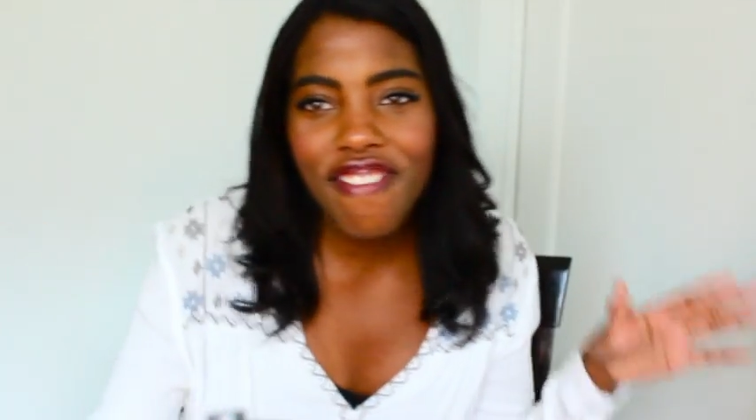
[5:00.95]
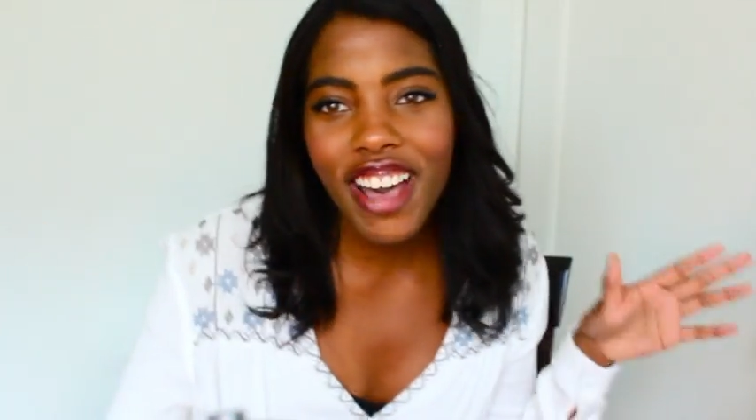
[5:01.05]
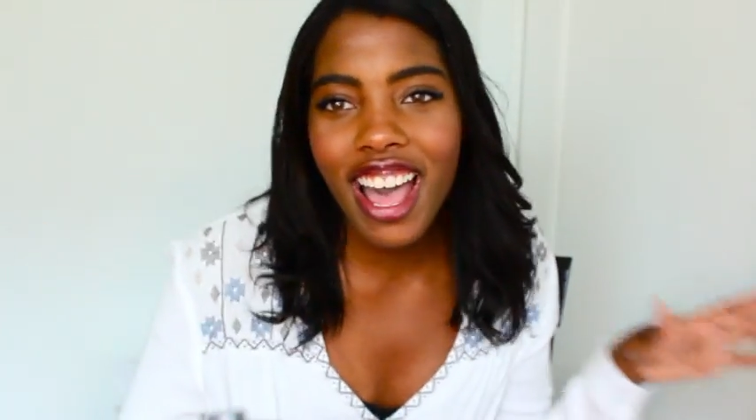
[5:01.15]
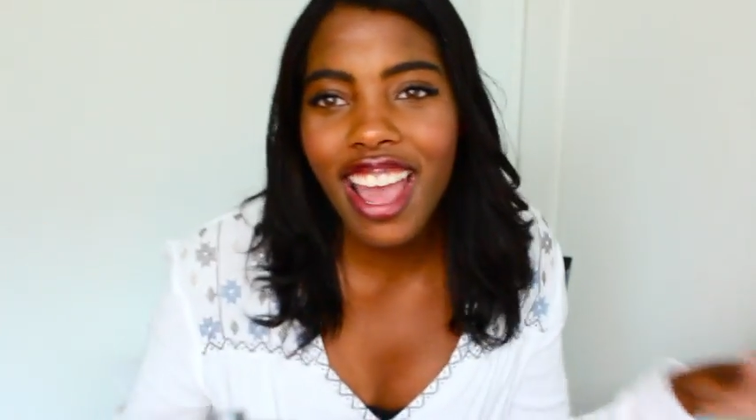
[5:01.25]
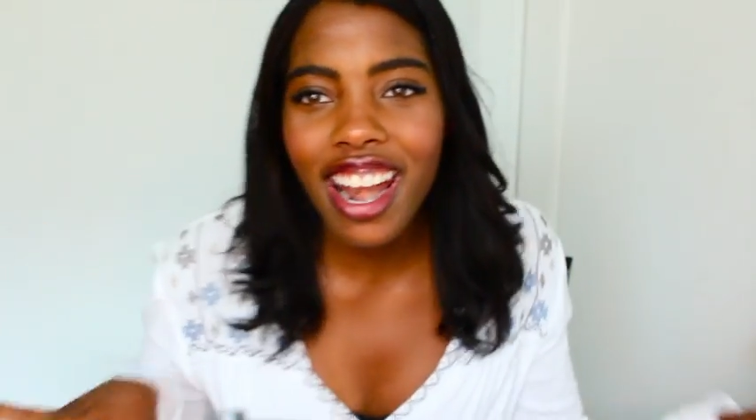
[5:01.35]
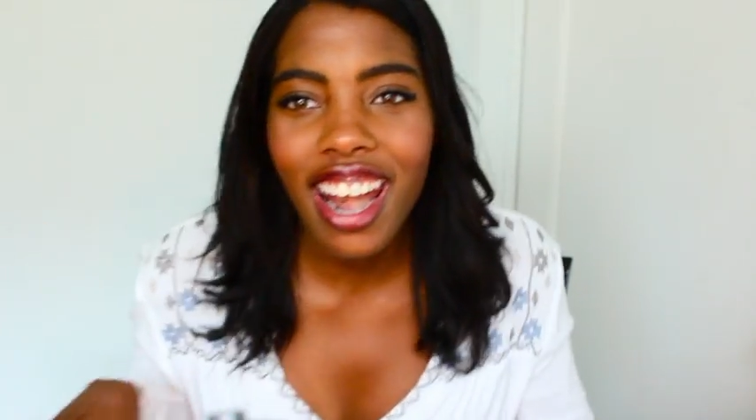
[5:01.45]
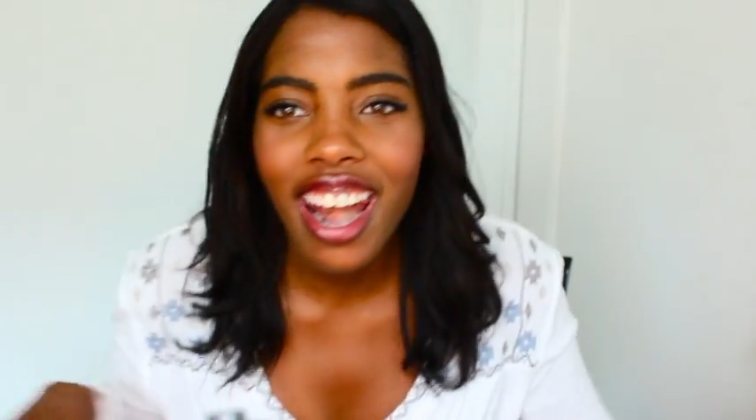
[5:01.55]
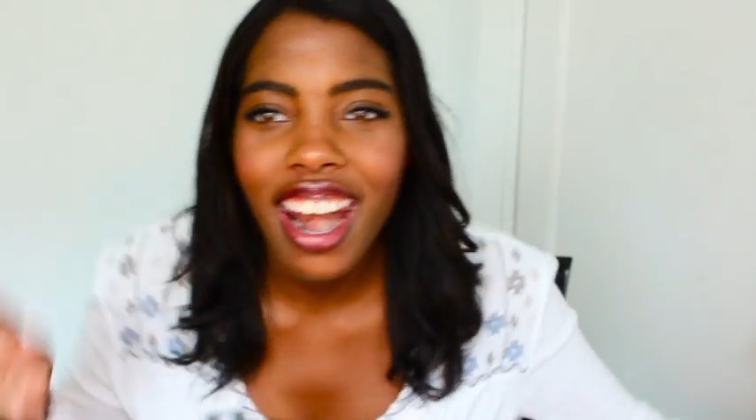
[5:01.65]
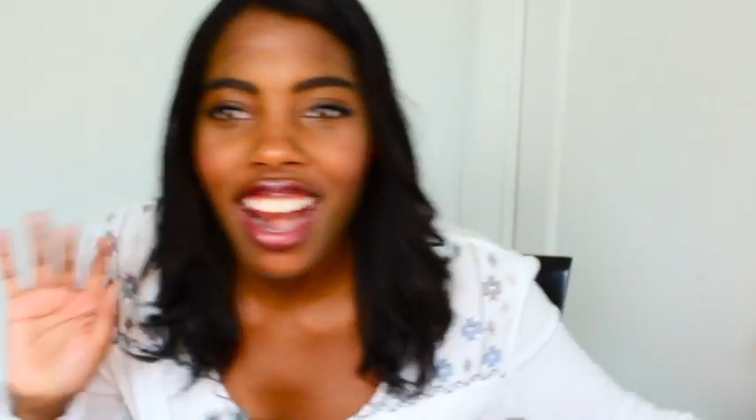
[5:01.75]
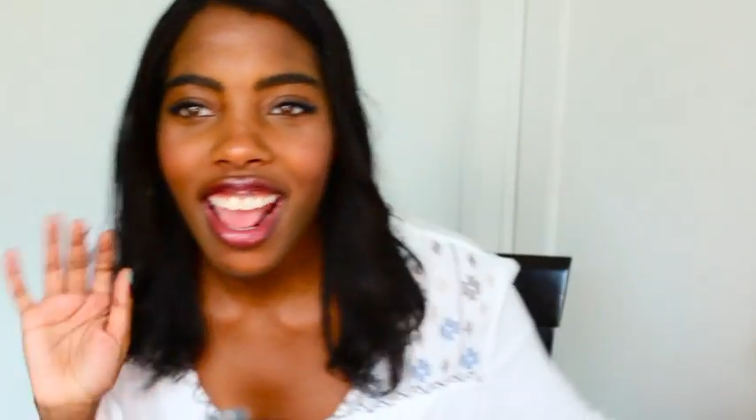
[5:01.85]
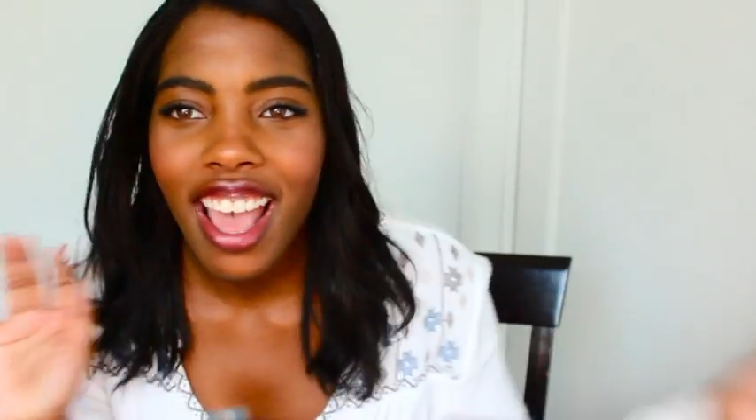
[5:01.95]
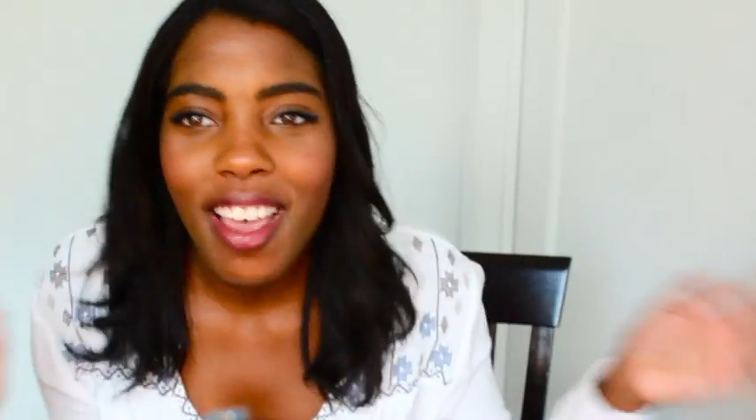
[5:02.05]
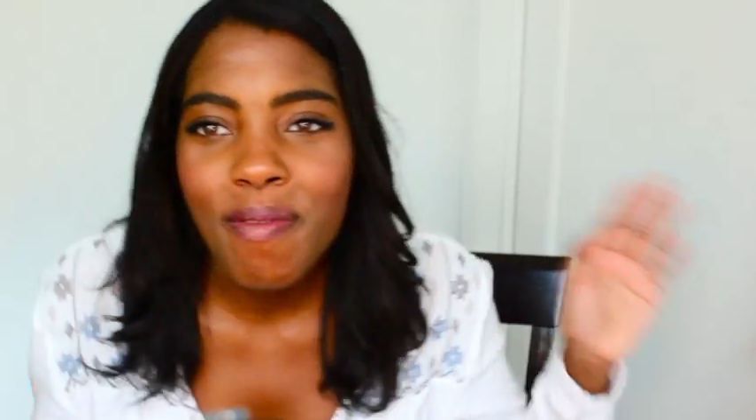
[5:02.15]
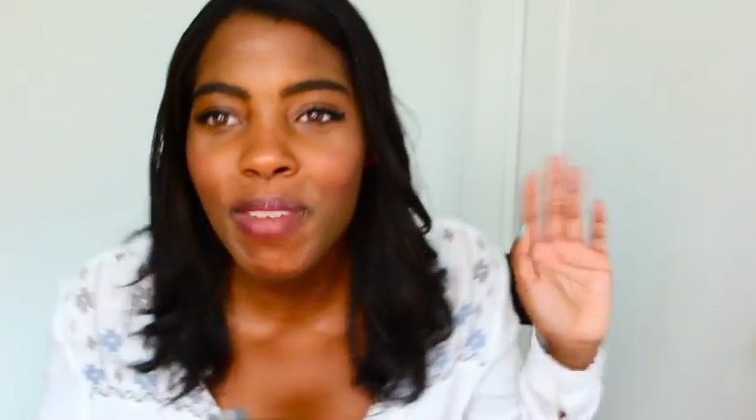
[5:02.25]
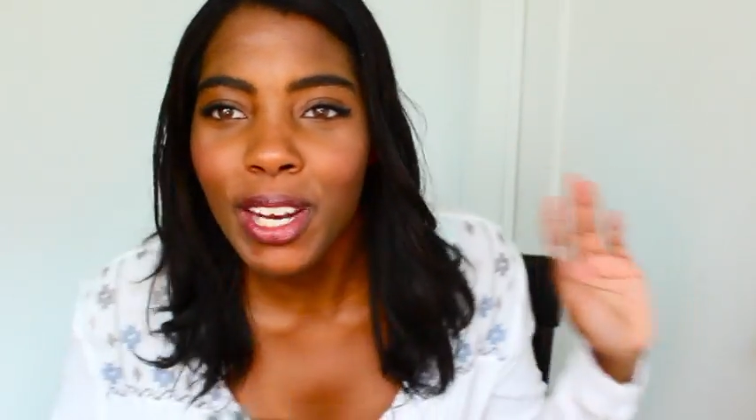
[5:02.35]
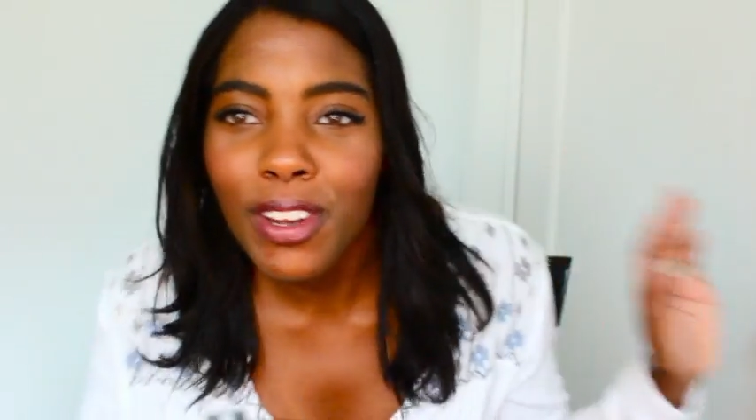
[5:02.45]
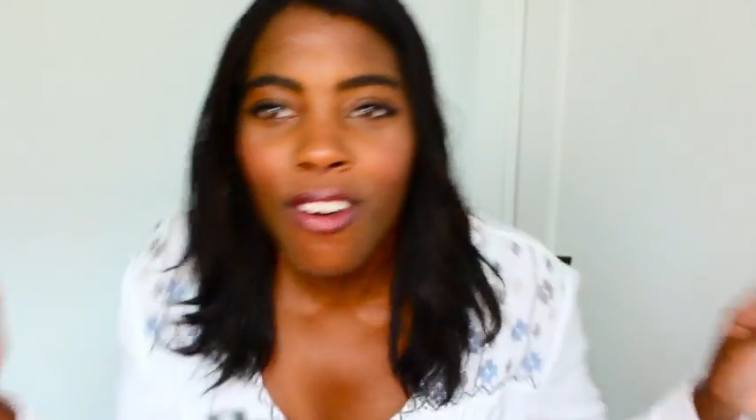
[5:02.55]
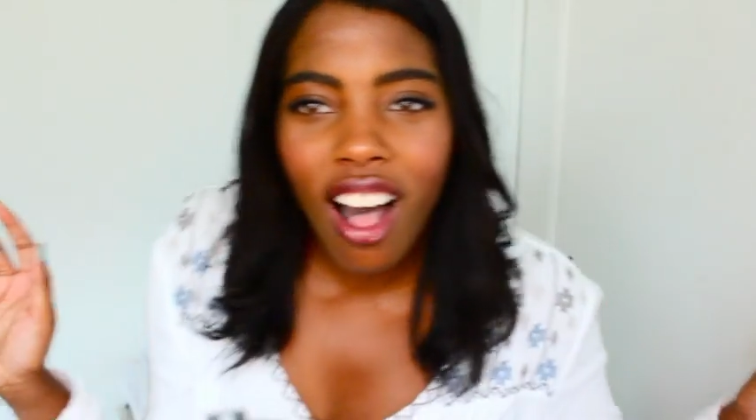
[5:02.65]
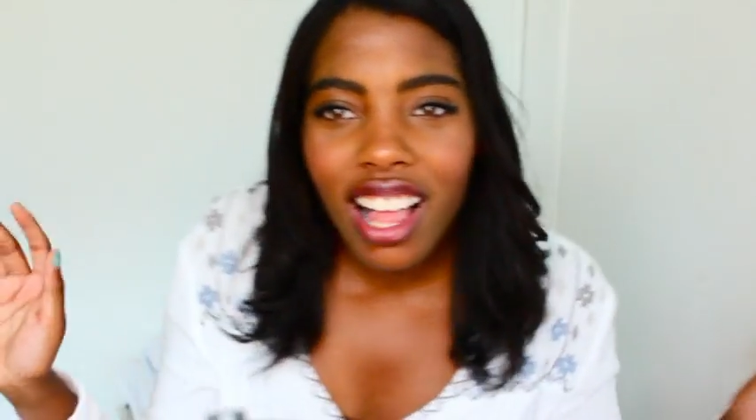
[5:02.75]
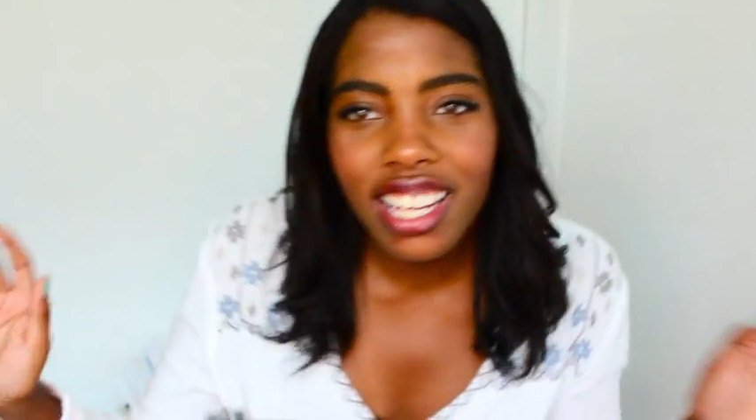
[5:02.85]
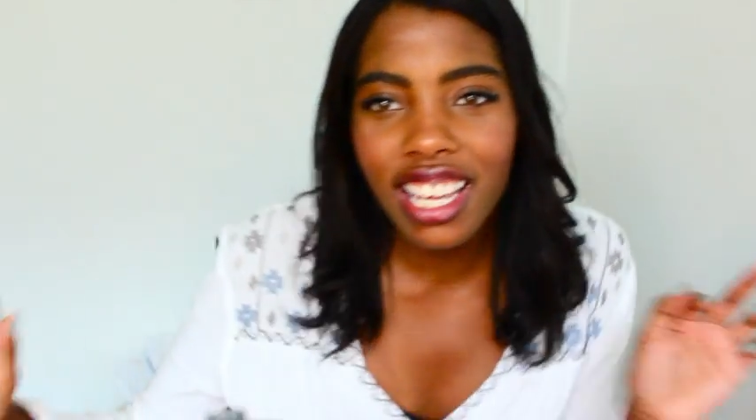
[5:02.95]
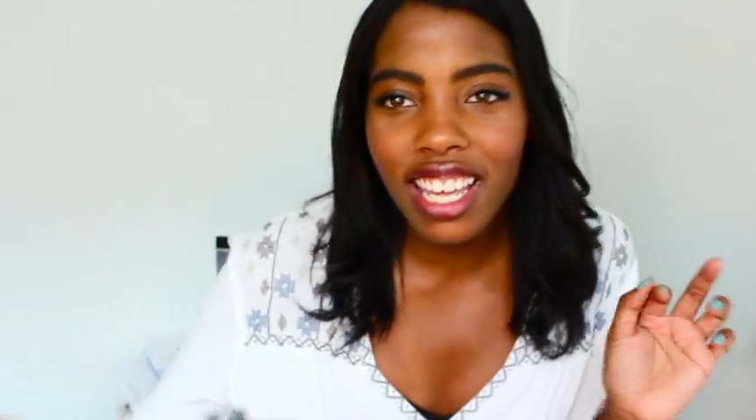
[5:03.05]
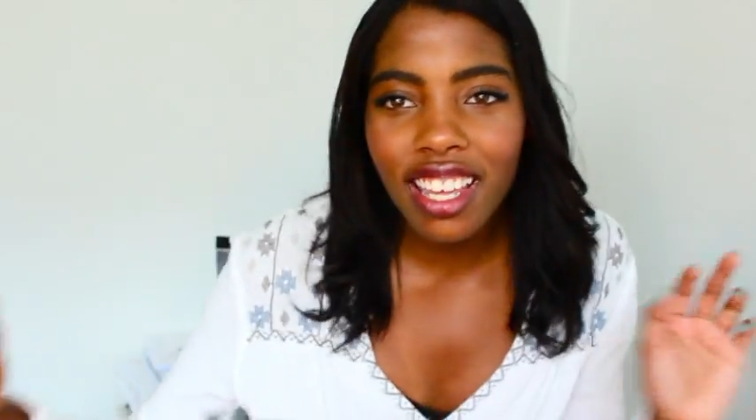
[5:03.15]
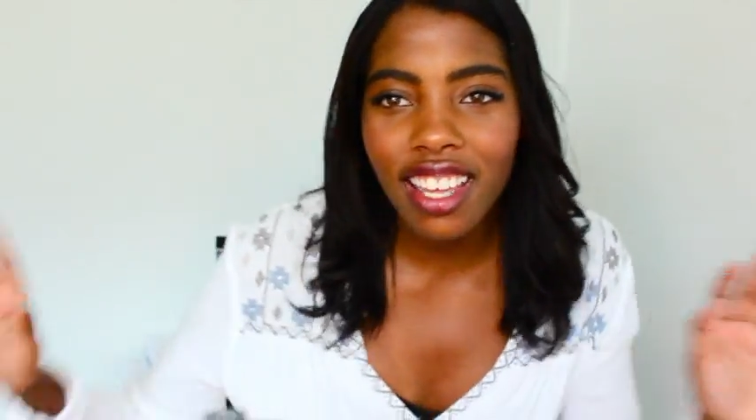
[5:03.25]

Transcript: fun. Me and new quality.